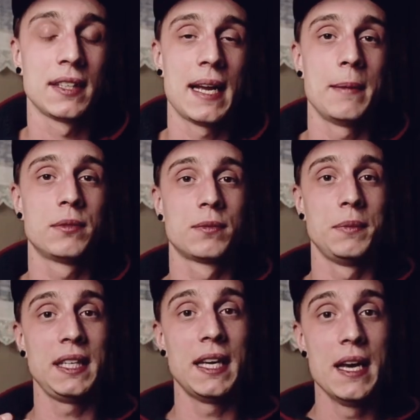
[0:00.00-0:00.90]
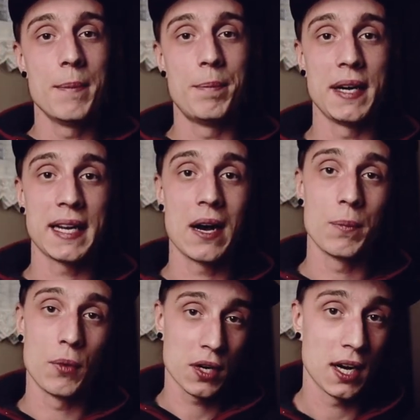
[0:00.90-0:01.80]
It helps me bring
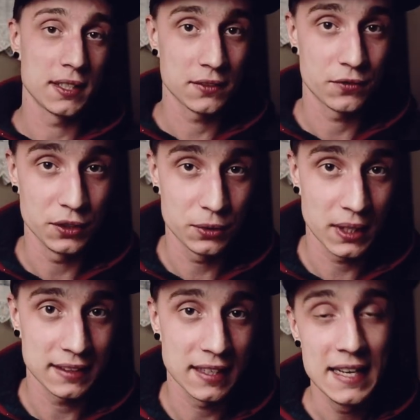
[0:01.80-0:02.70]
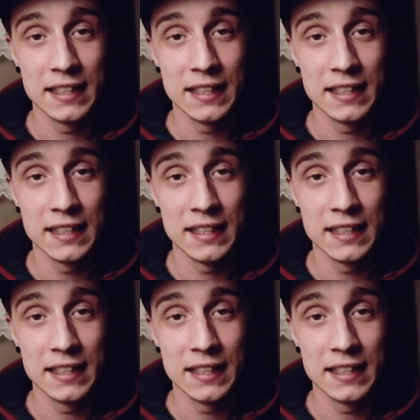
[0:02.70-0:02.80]
out more content for you guys,